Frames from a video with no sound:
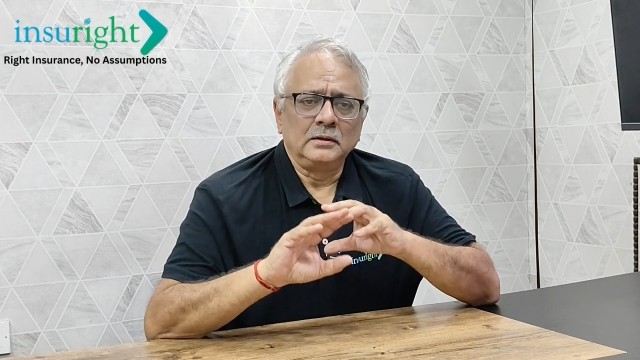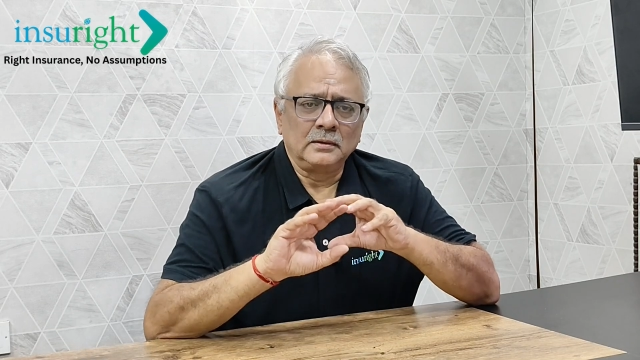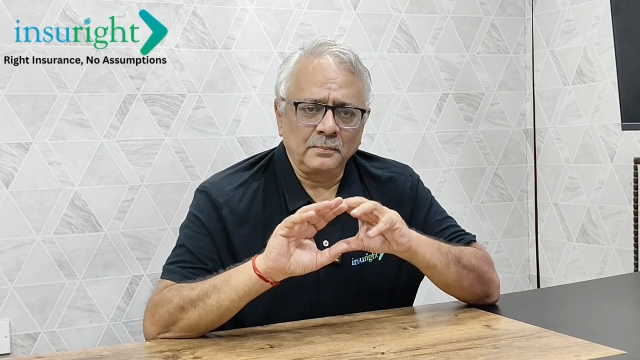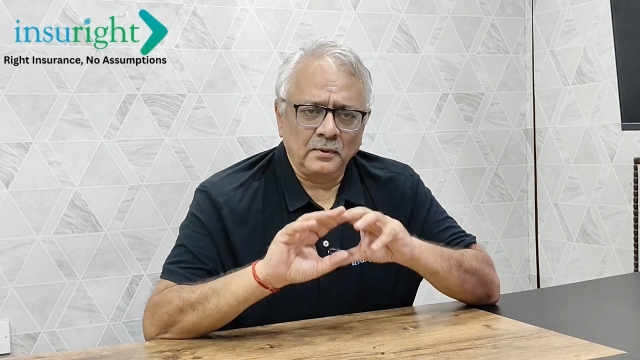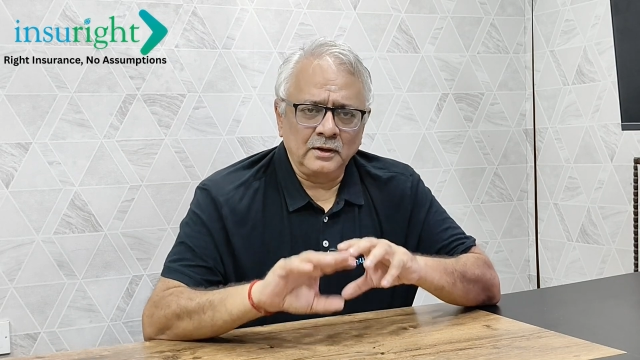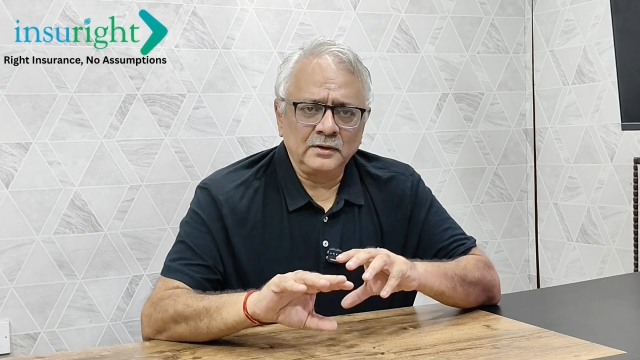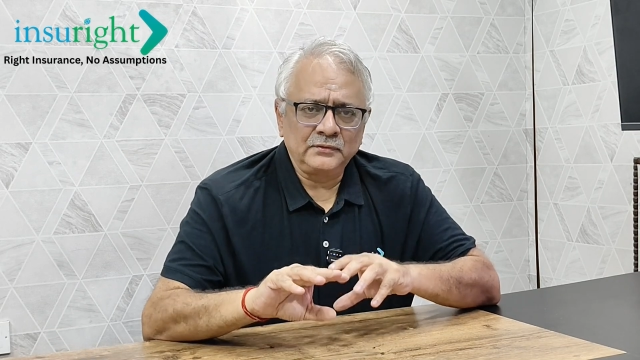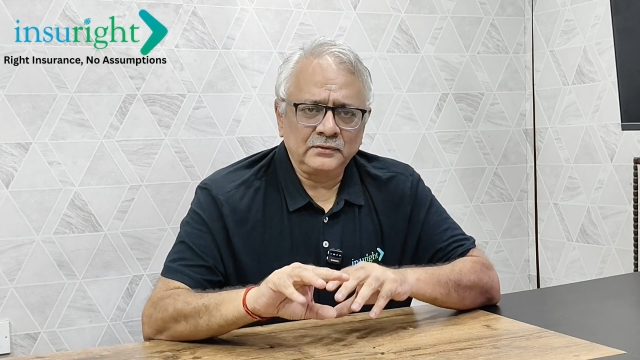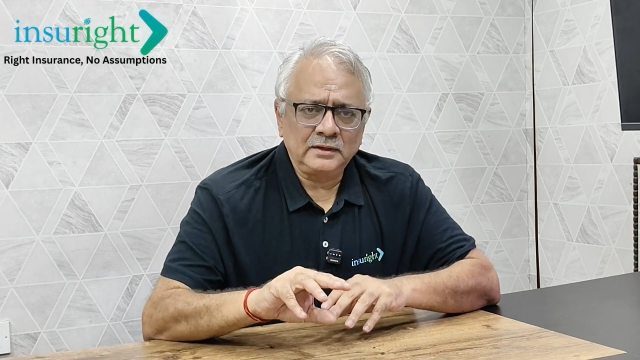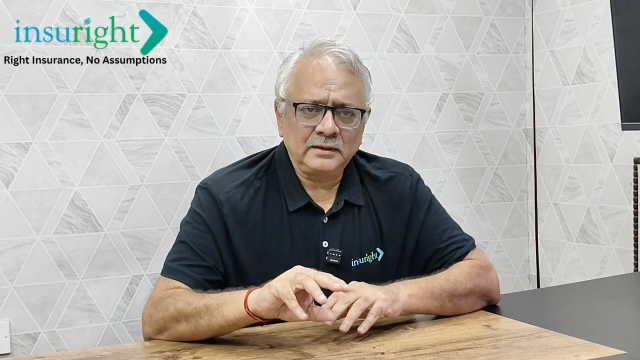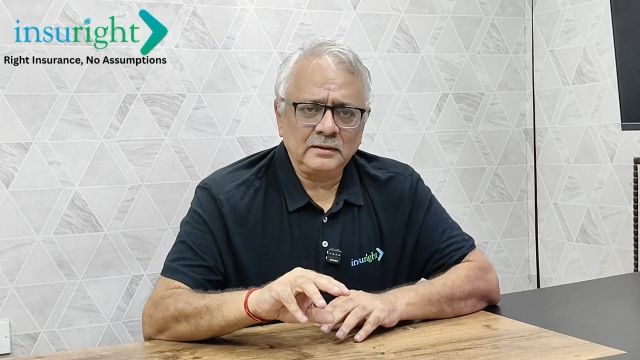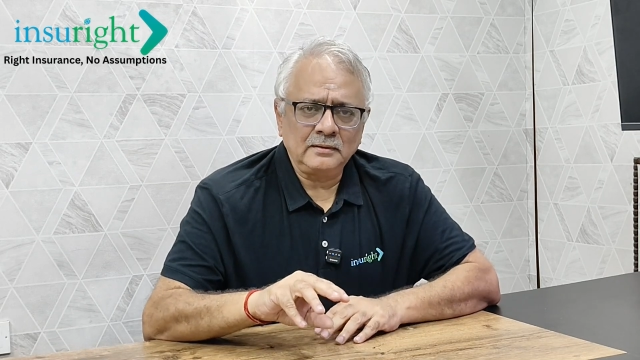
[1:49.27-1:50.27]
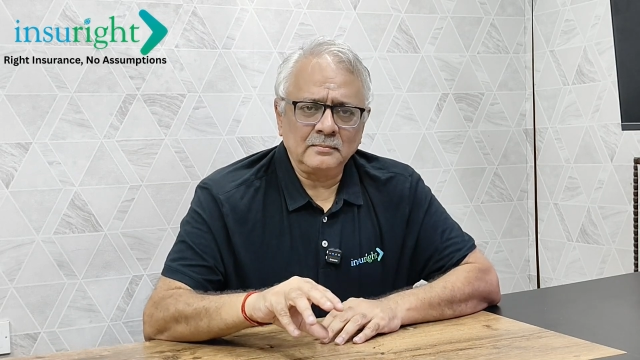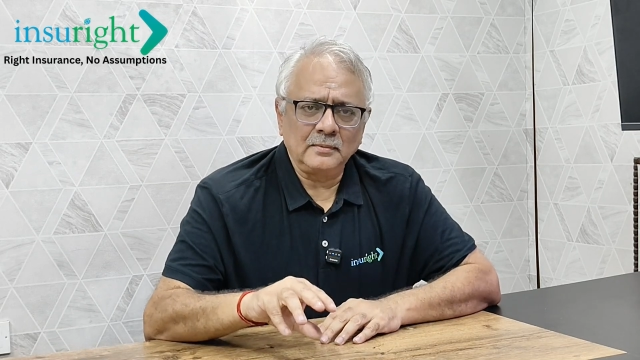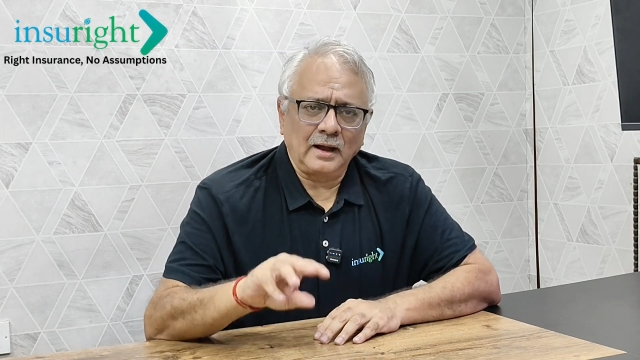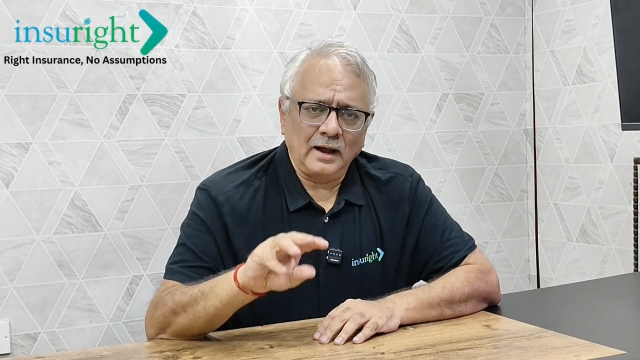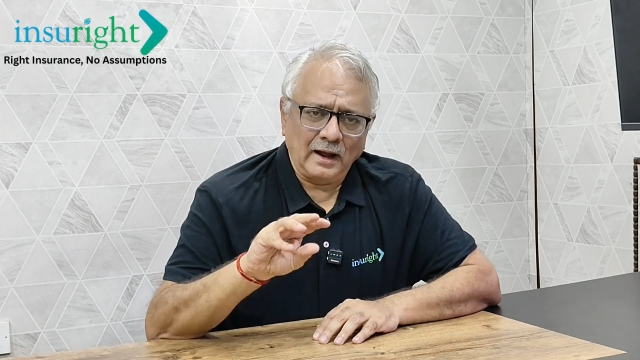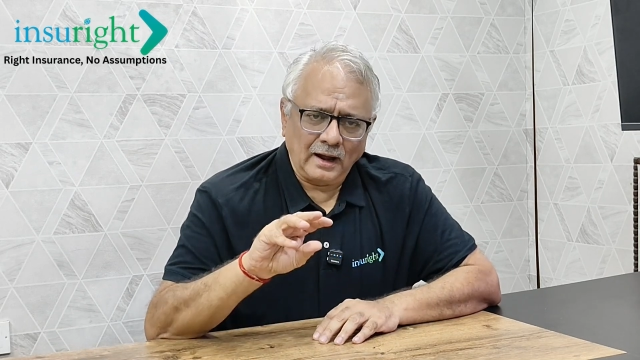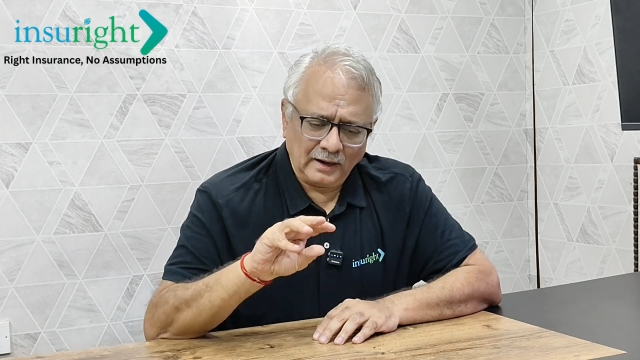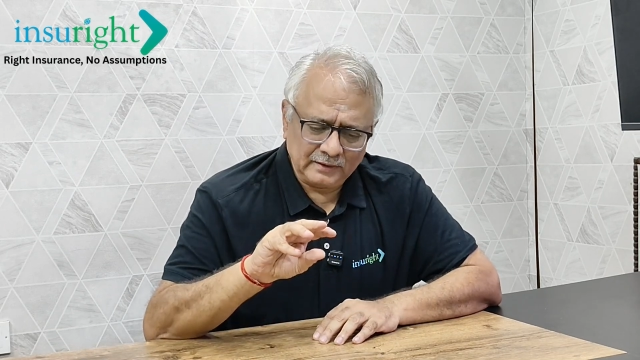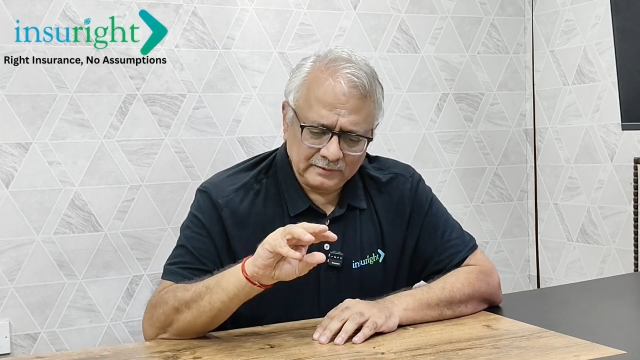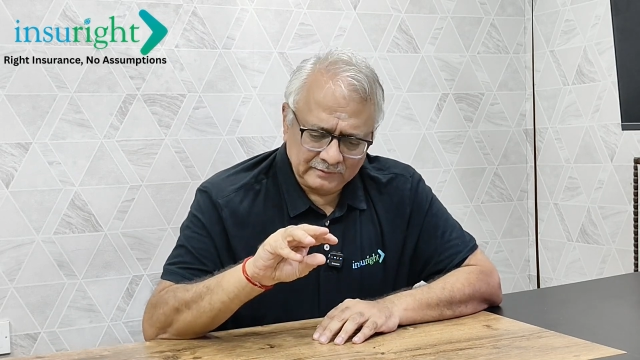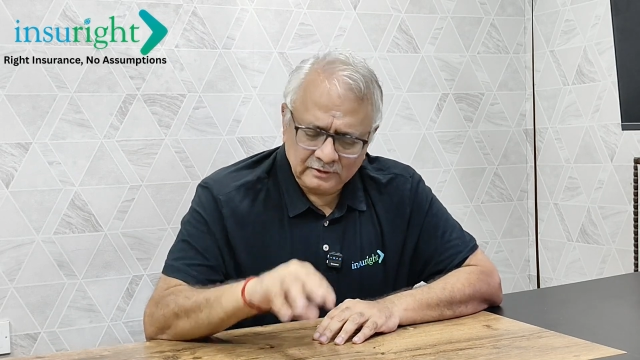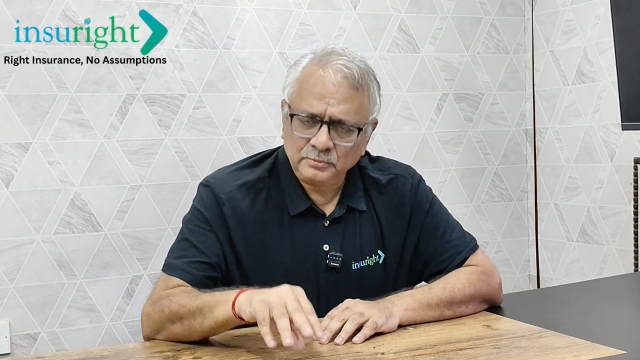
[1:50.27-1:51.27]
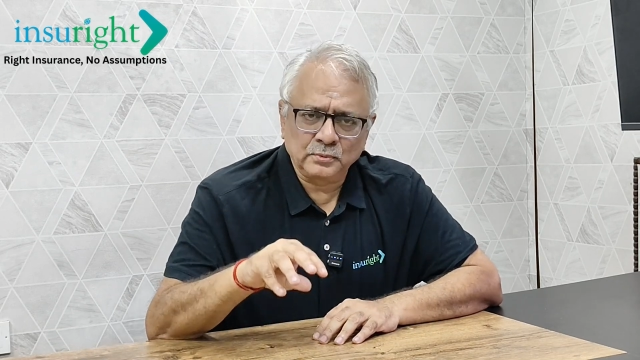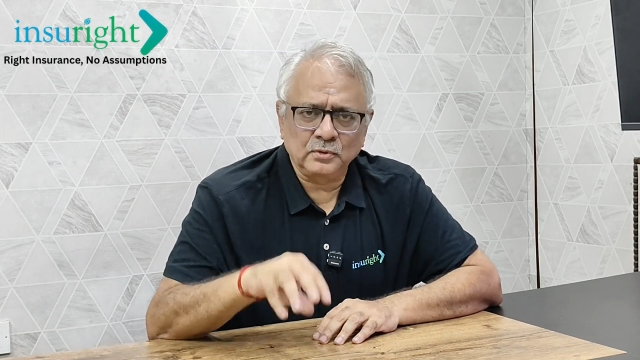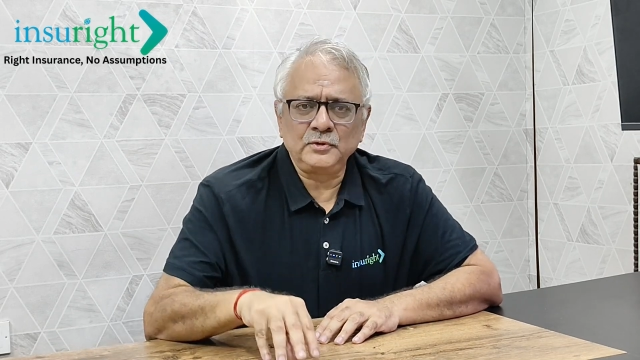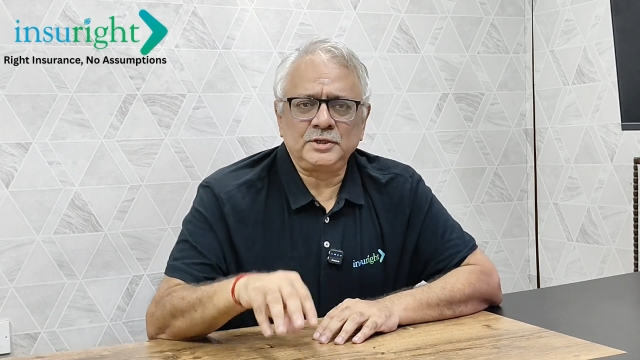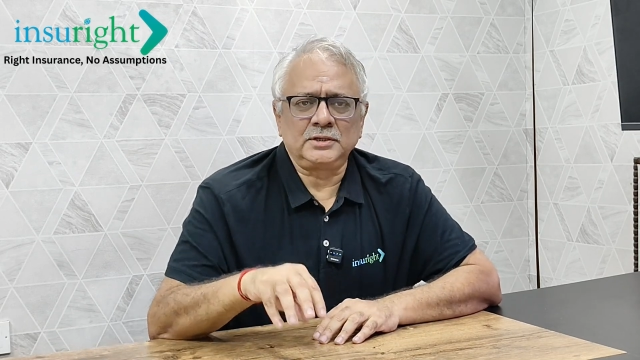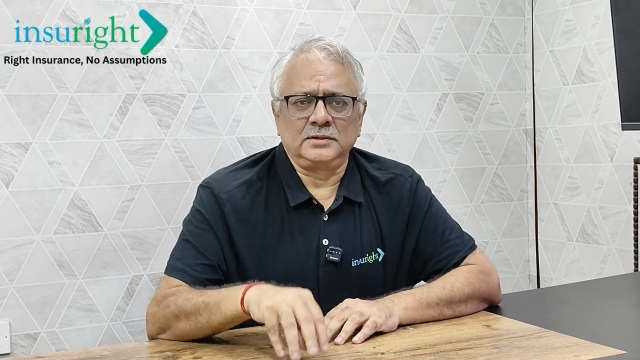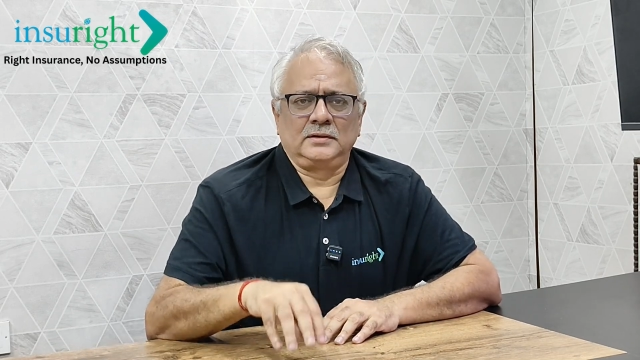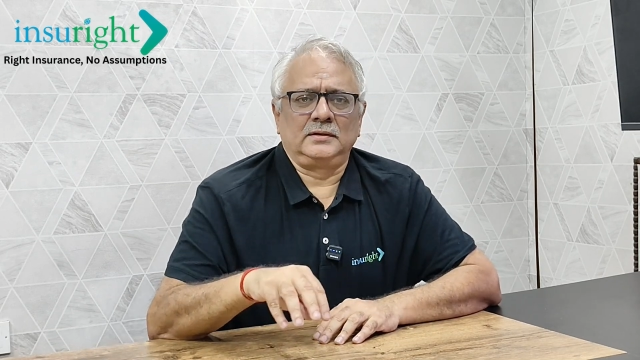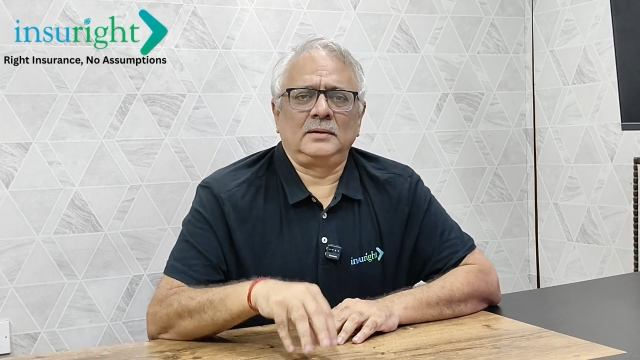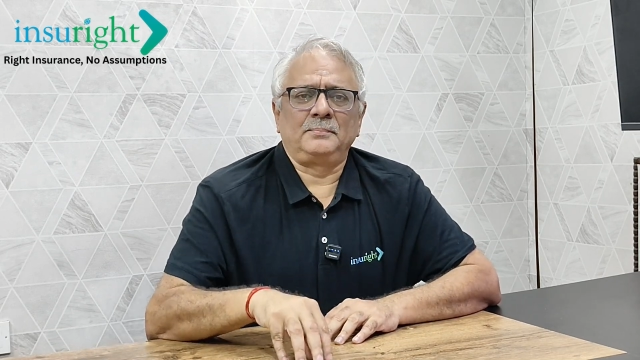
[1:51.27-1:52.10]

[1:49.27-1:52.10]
the policy, this provision,